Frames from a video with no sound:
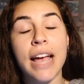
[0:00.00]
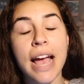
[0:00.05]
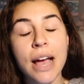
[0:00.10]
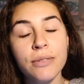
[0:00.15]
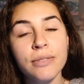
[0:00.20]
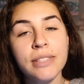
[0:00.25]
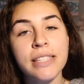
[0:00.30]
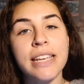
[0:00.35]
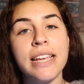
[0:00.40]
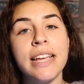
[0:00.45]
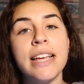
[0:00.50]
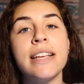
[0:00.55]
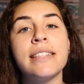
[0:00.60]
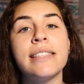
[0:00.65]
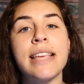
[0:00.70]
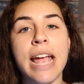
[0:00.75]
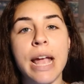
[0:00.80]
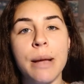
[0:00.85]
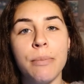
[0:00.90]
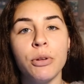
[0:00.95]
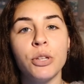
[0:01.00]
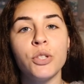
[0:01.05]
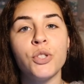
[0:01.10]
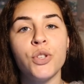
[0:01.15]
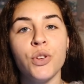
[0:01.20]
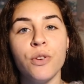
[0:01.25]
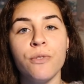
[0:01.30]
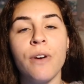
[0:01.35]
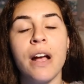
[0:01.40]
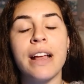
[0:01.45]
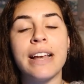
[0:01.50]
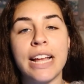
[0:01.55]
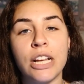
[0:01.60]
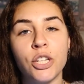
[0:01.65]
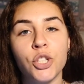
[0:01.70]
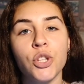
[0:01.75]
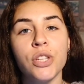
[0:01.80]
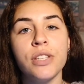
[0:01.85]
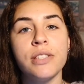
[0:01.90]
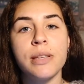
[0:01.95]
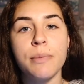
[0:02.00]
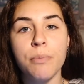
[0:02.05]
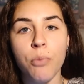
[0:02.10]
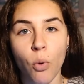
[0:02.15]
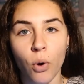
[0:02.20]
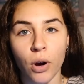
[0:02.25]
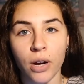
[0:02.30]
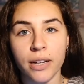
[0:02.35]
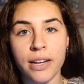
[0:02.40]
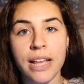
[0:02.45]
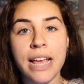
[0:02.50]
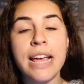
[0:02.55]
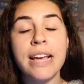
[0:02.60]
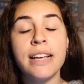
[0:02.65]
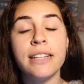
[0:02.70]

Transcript: county is able to financially support